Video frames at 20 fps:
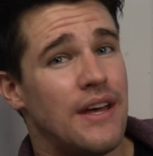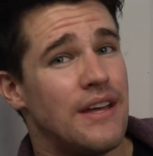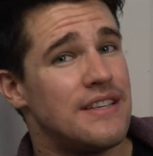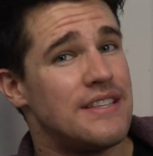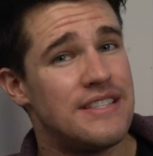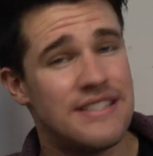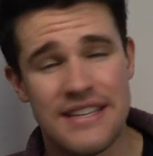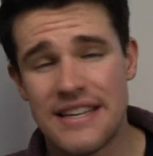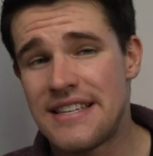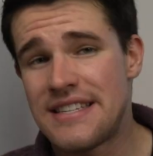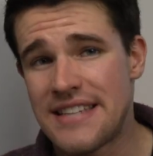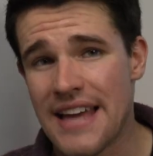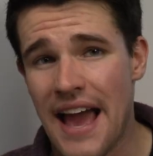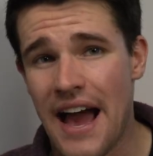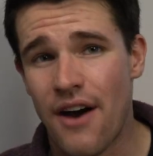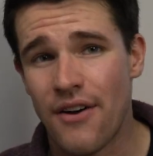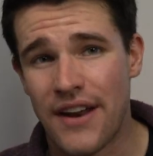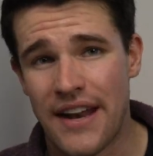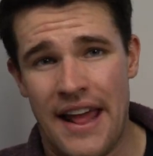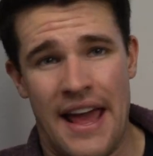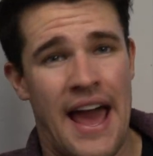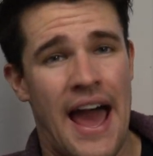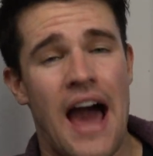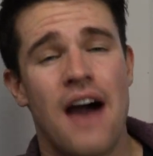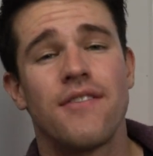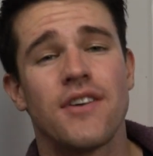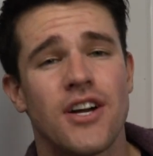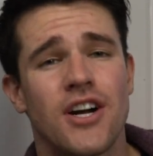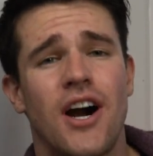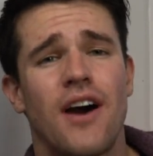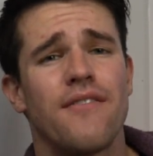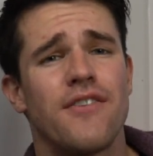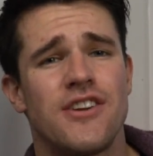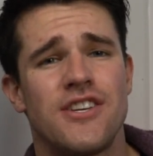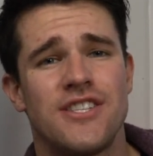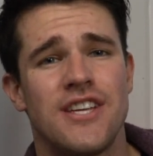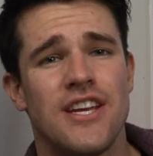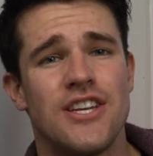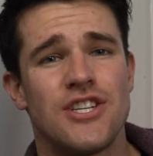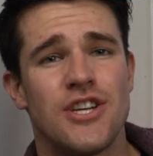sit down and have a
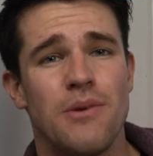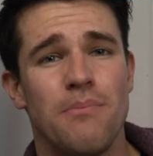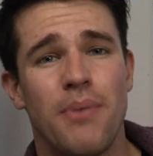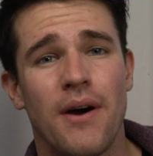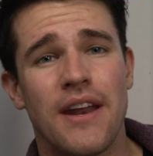conversation,